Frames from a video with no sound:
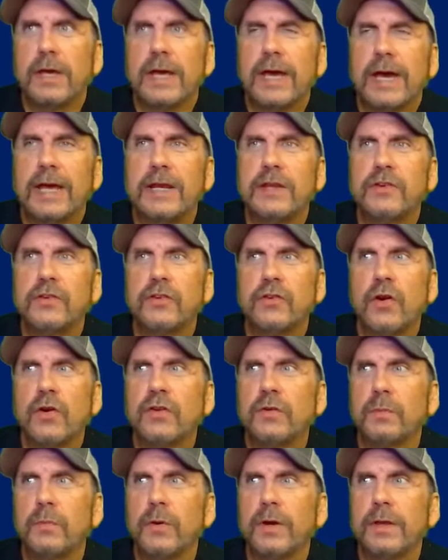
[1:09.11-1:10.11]
And it
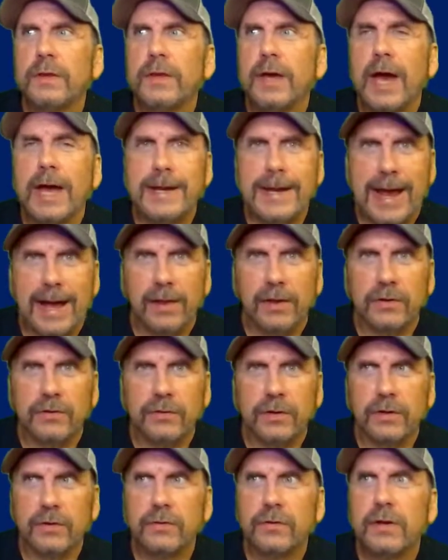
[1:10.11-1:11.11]
starts with
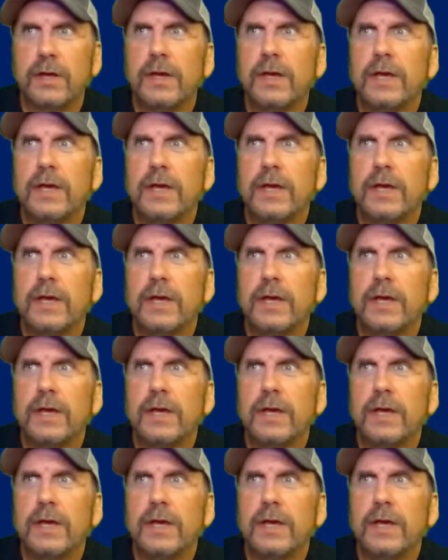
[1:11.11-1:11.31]
analysis.